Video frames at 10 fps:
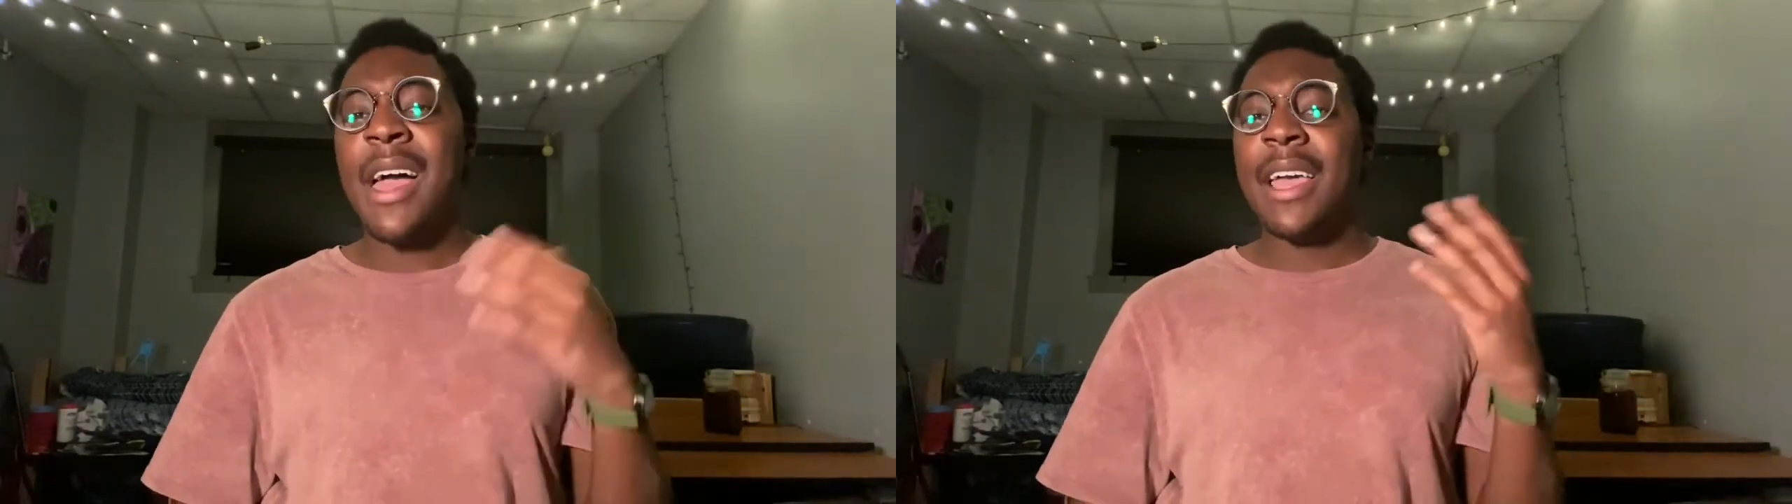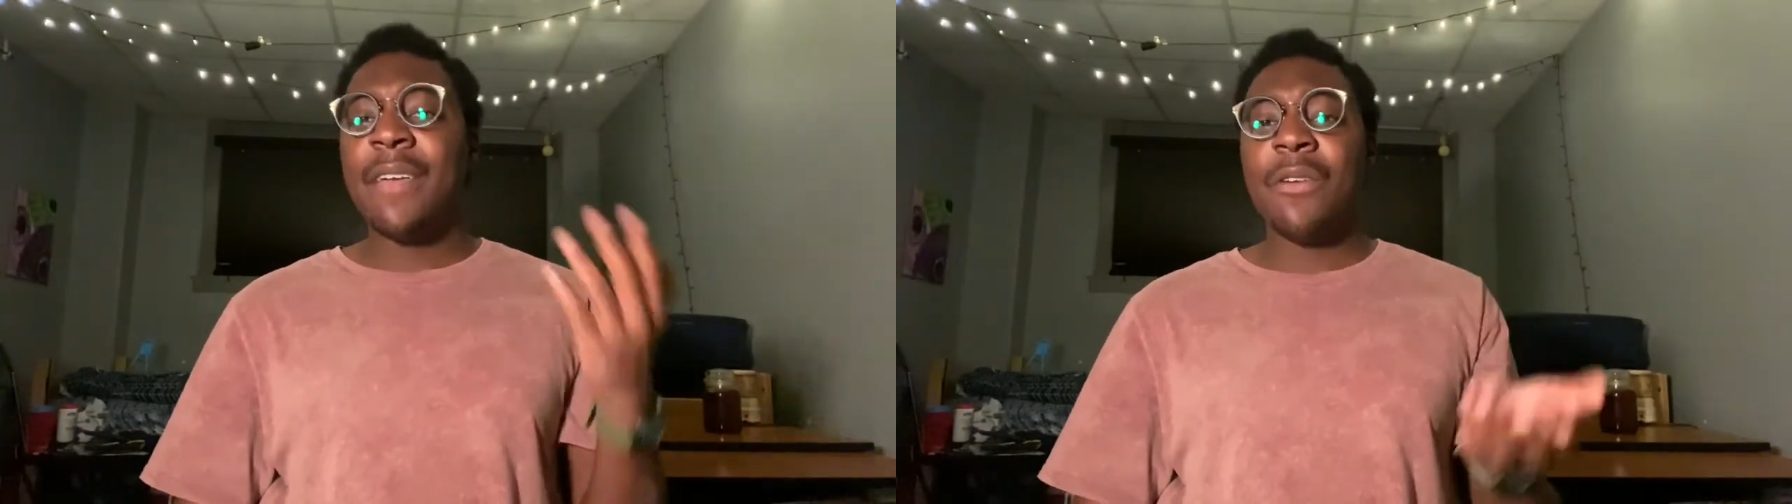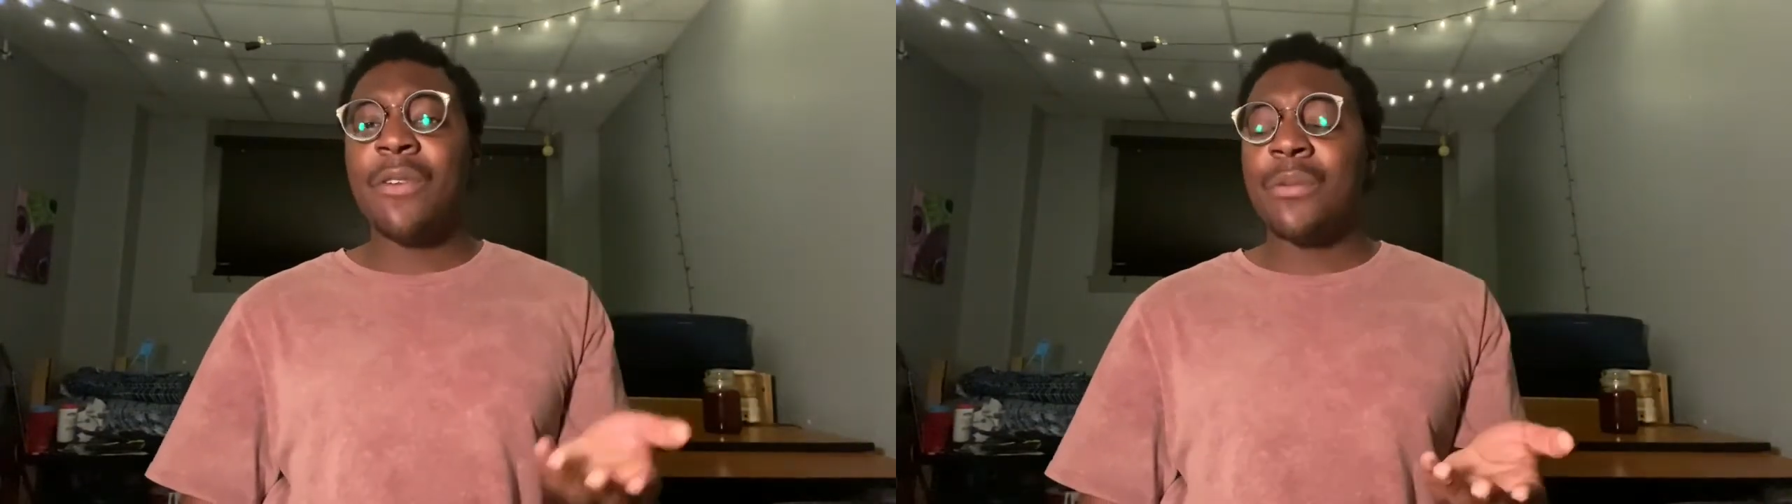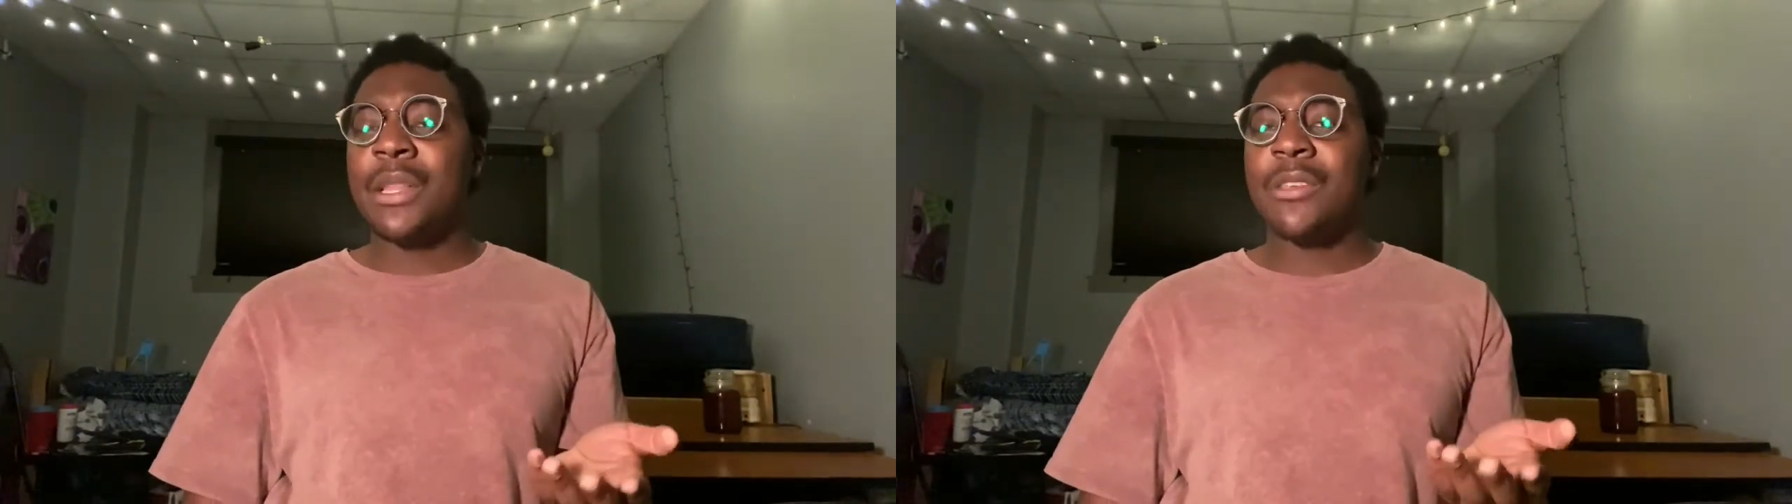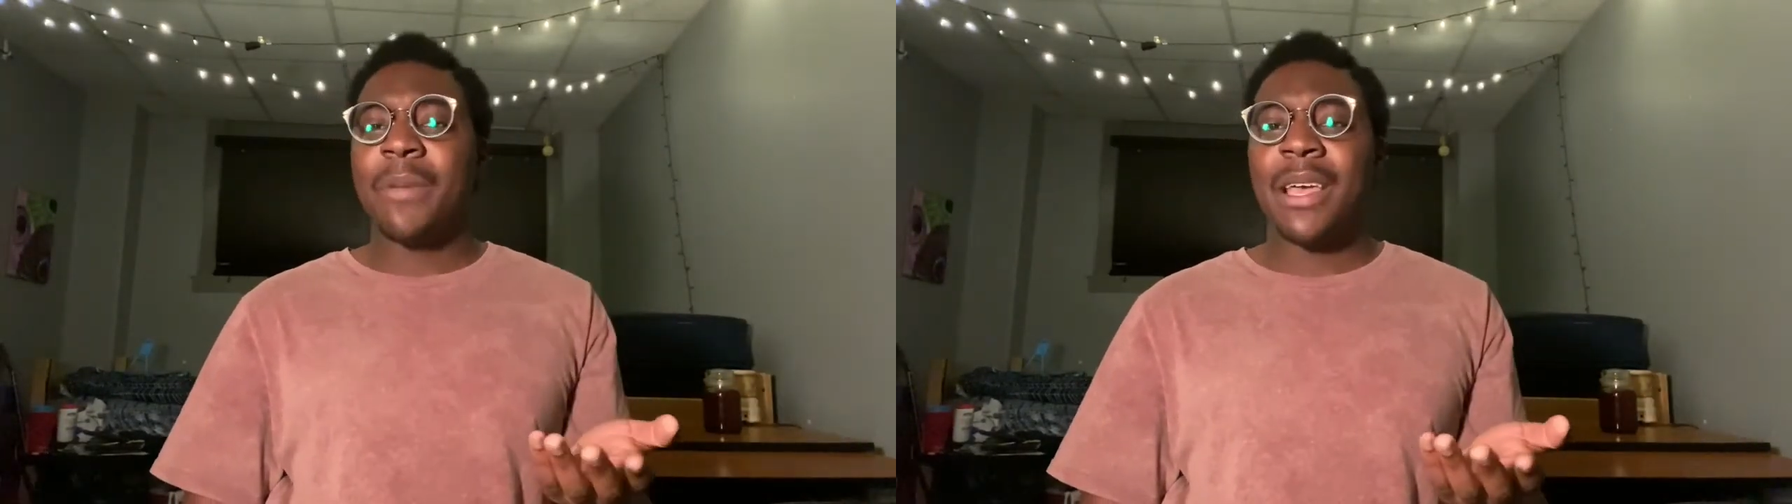If you want me
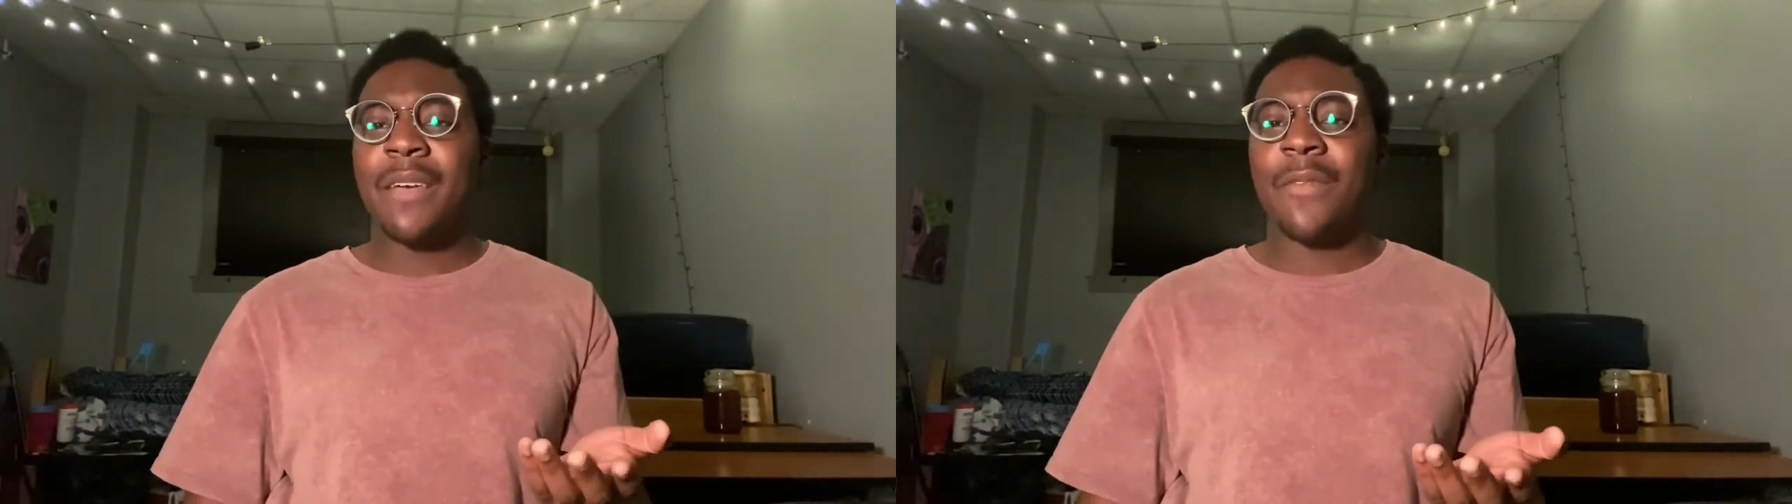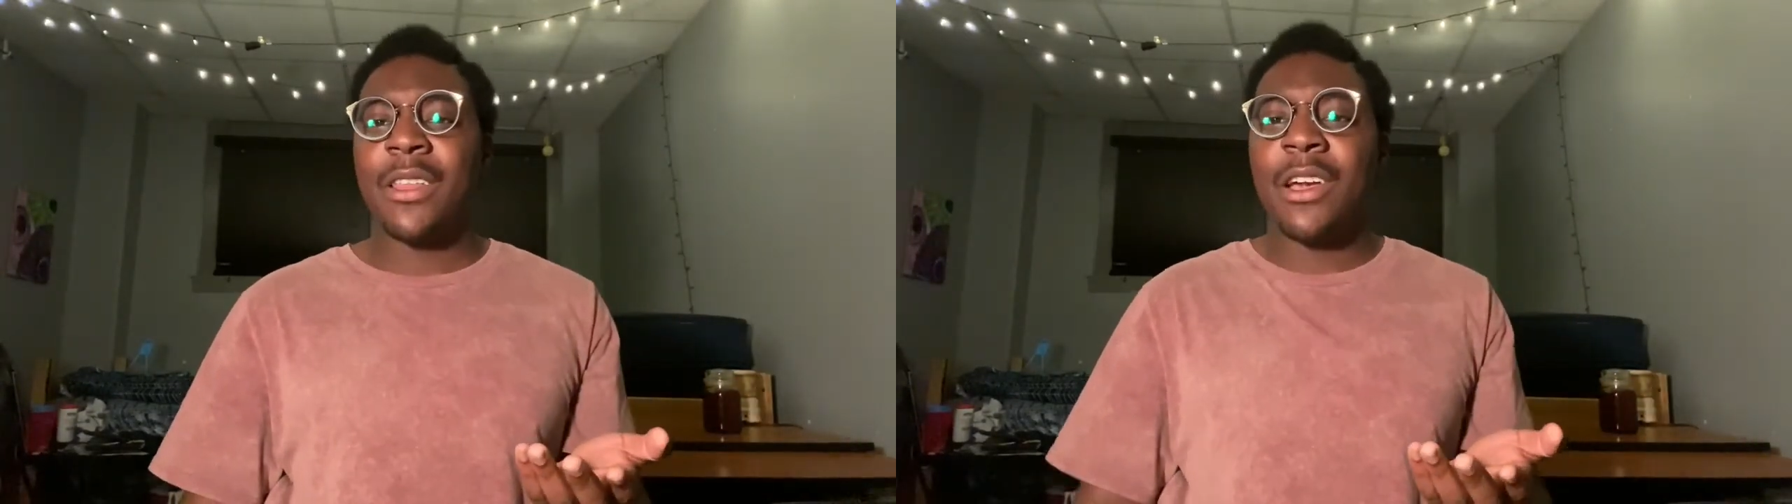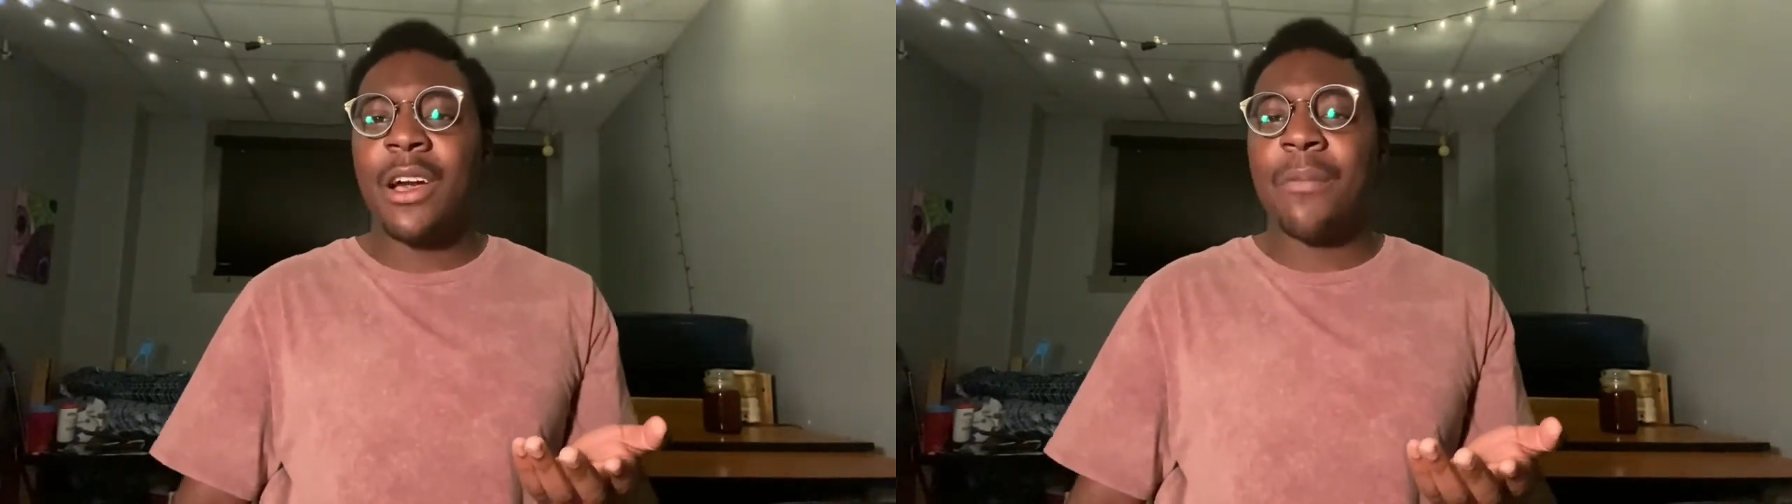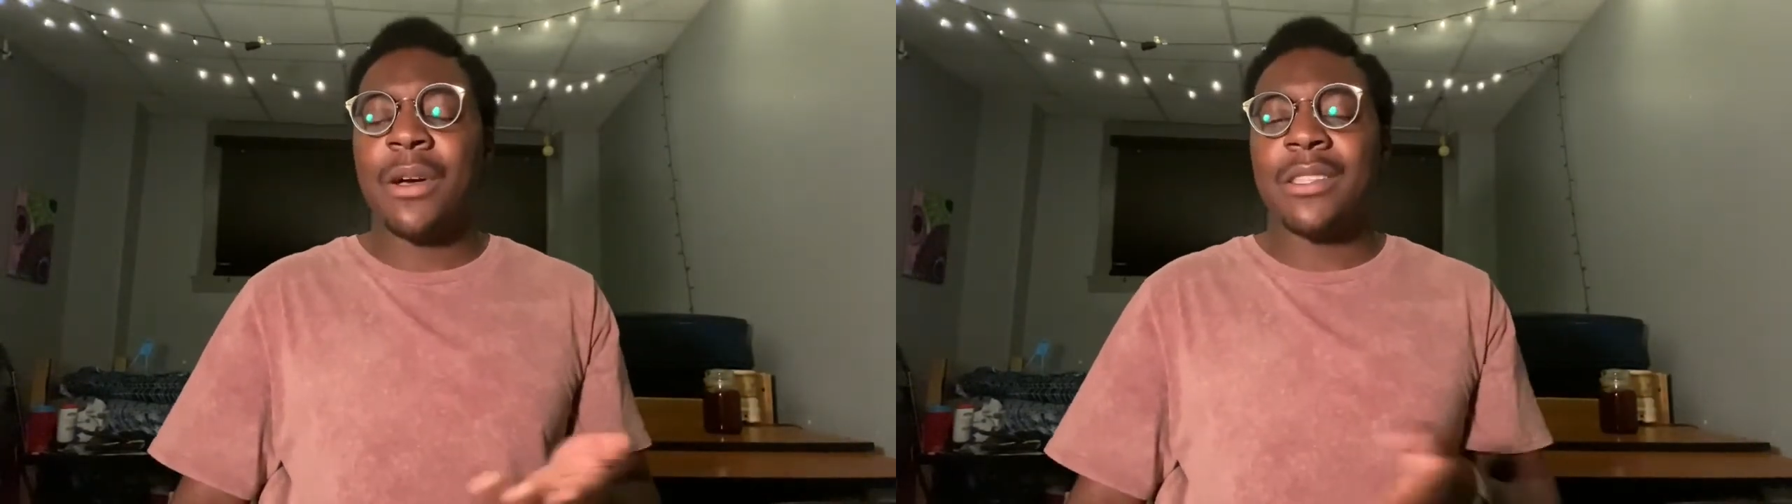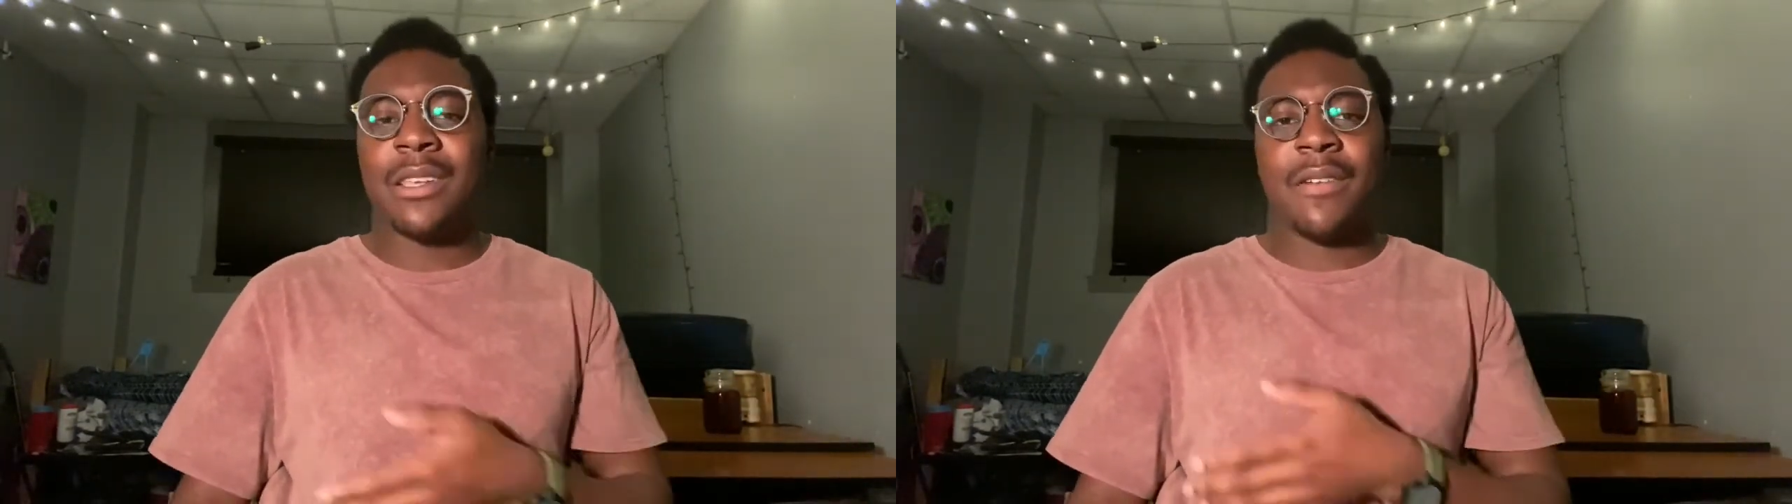to make a video
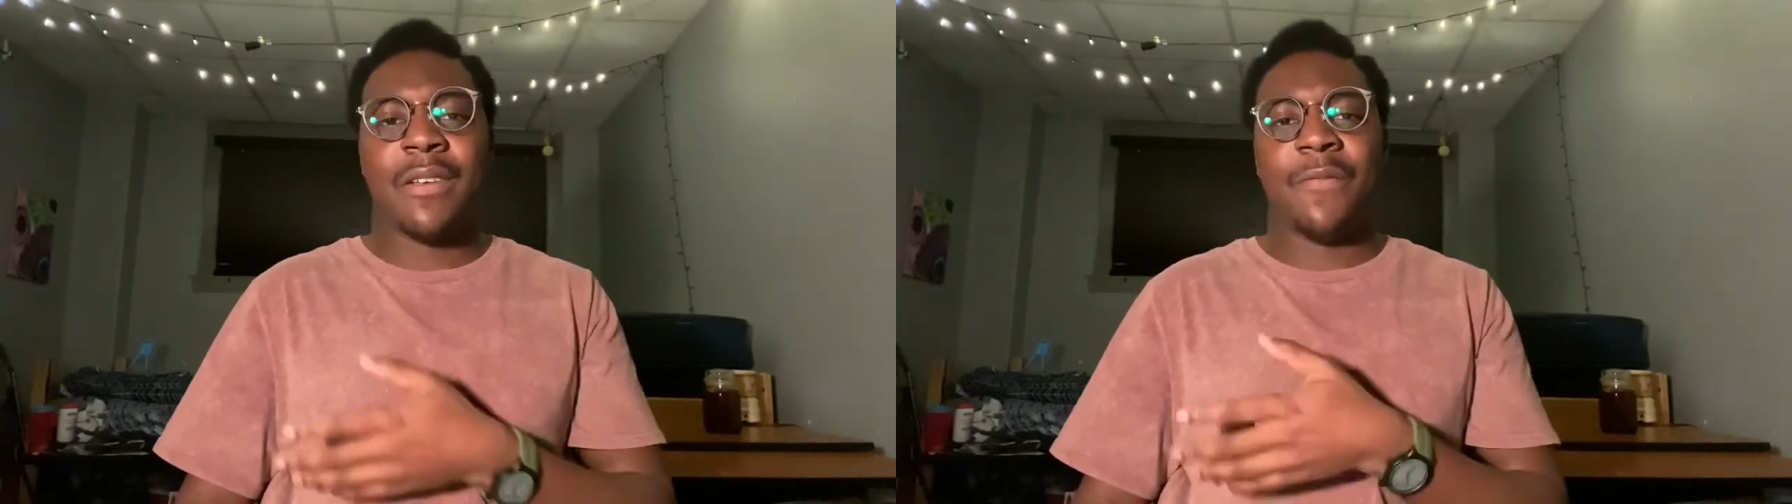about the